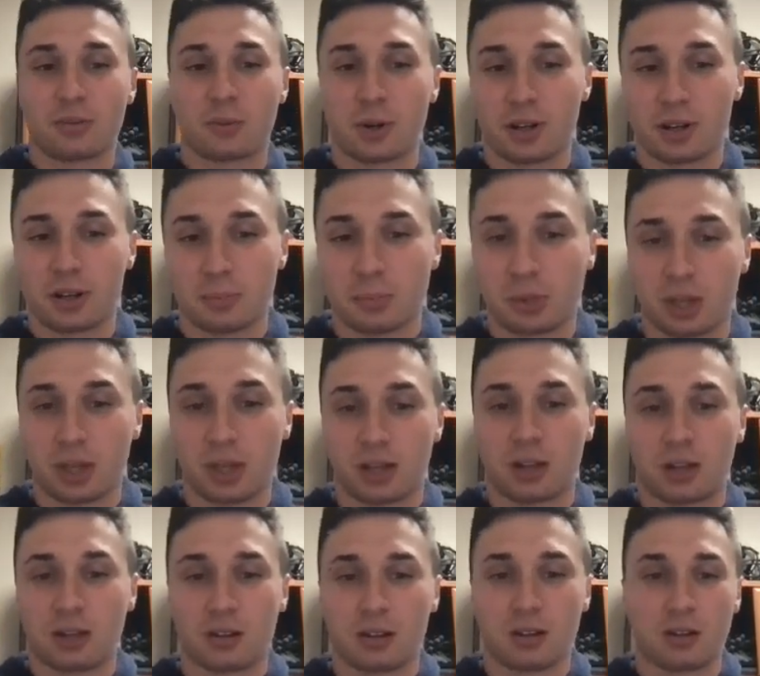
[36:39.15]
We're gonna pick
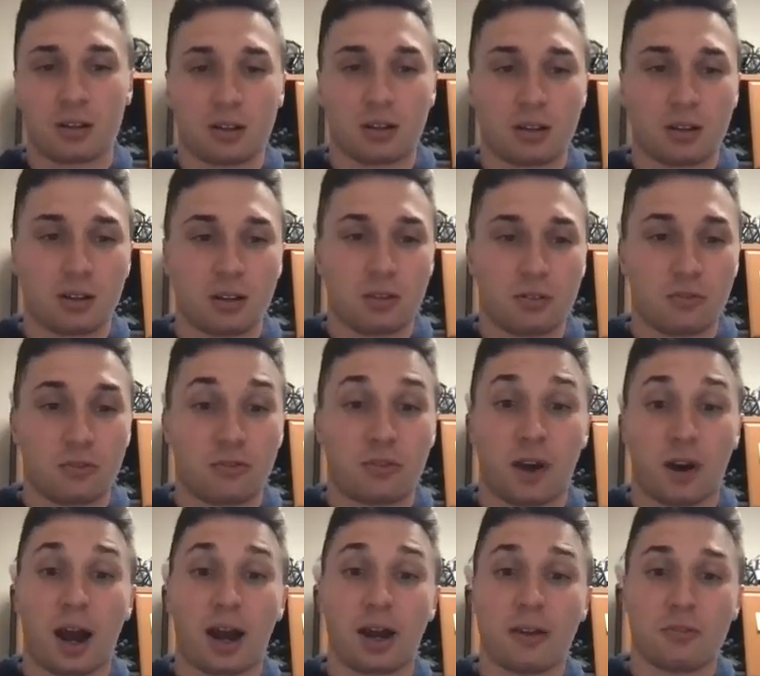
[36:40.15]

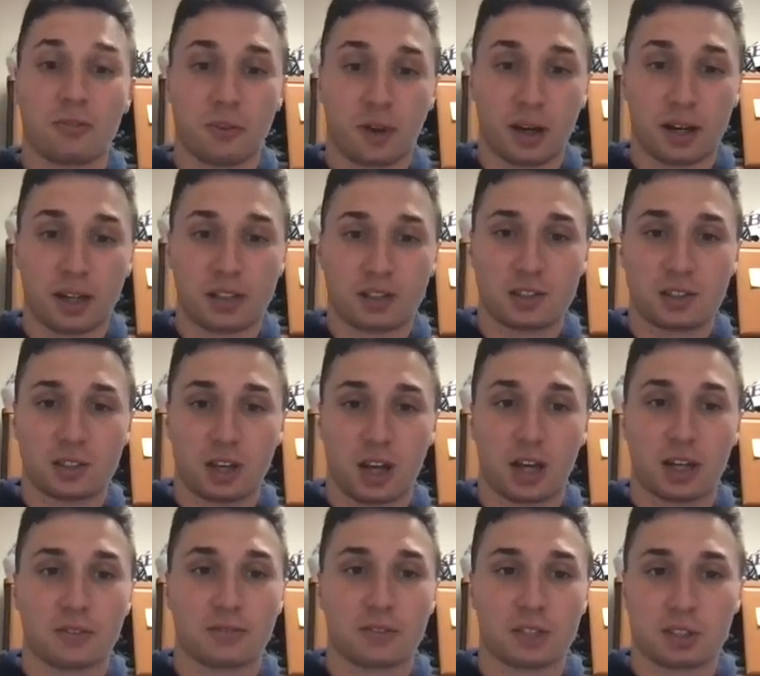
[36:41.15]
5 fights
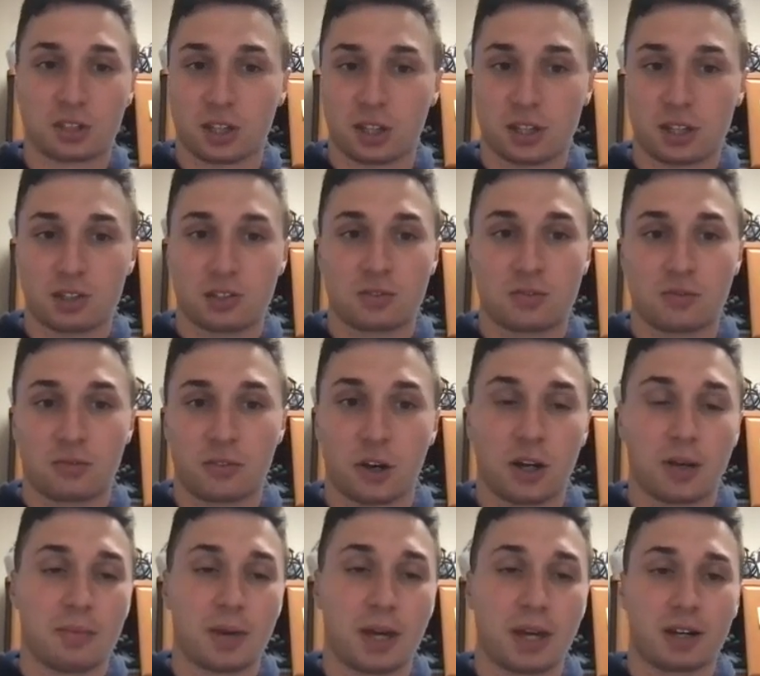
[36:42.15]
out of the 6
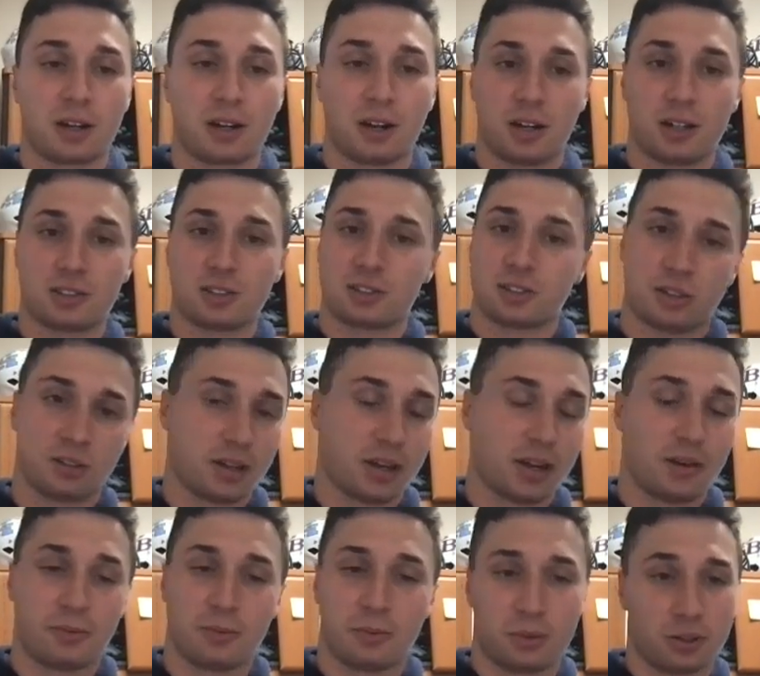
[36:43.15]
fight main card, so
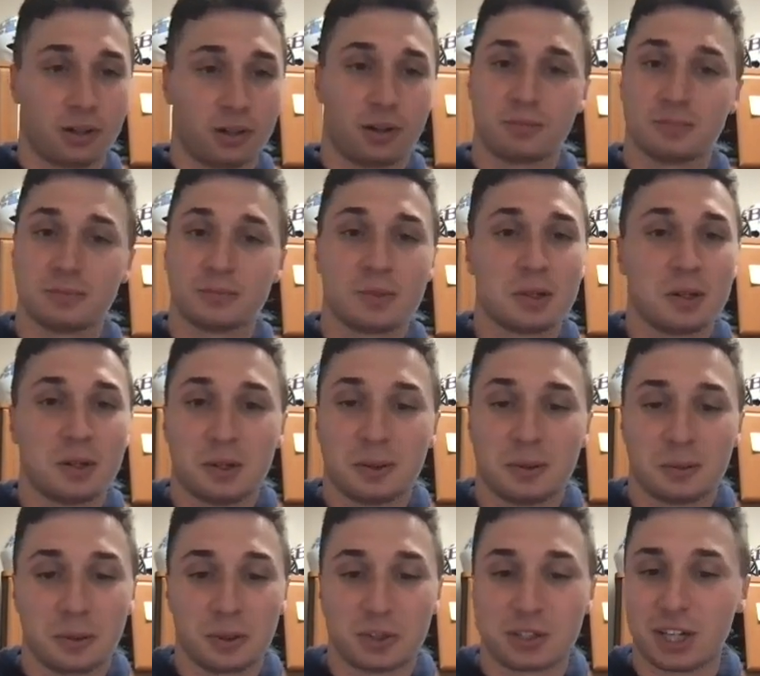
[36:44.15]
that
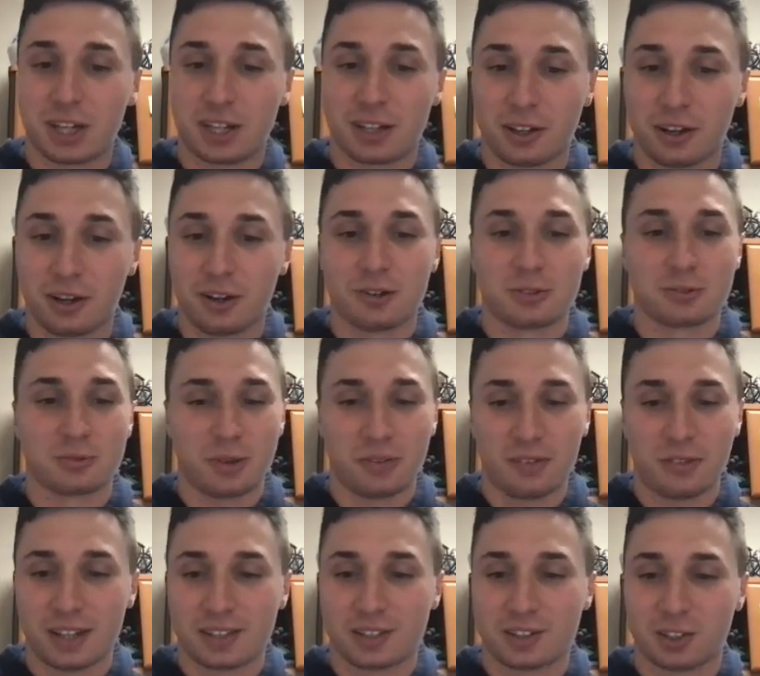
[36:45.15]
we'll take those. We've
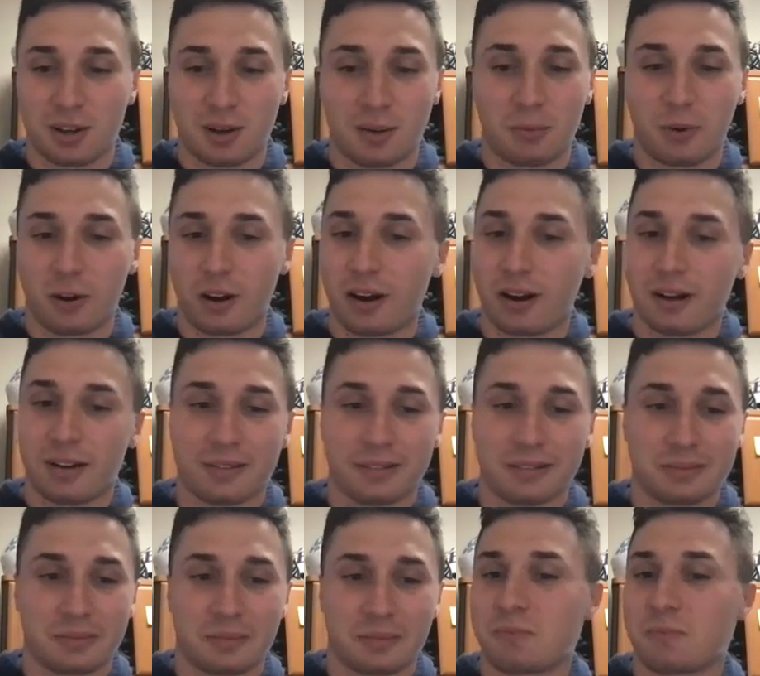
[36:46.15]
had some where
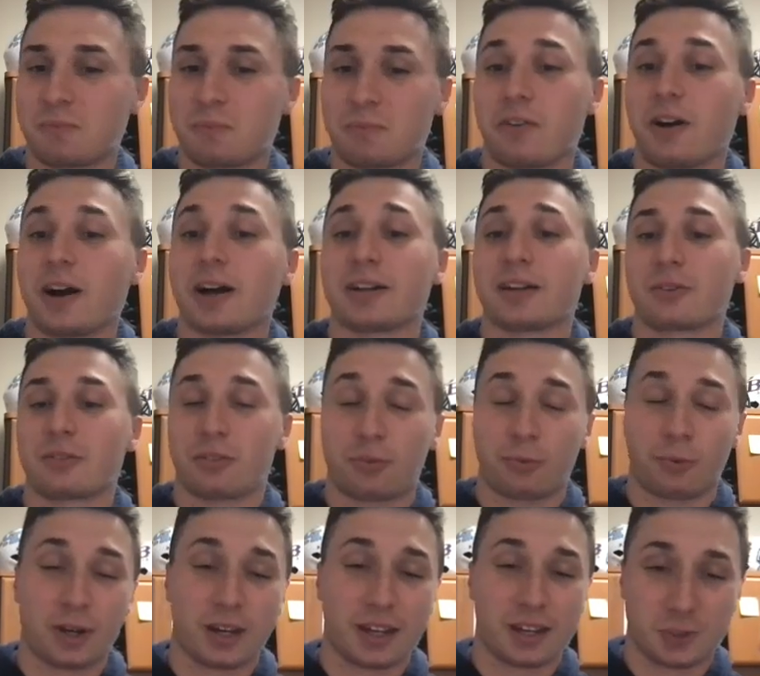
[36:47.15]
finding
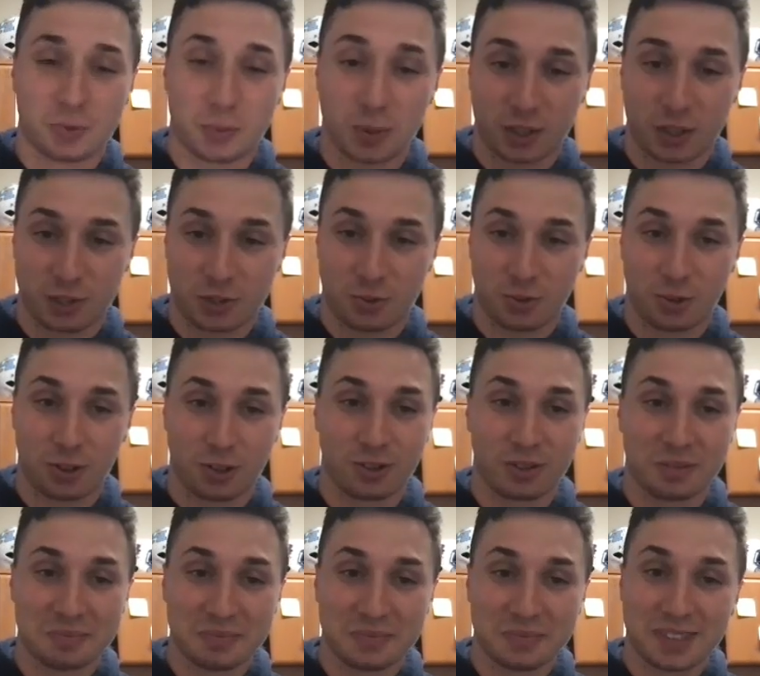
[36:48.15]
3 has been a struggle.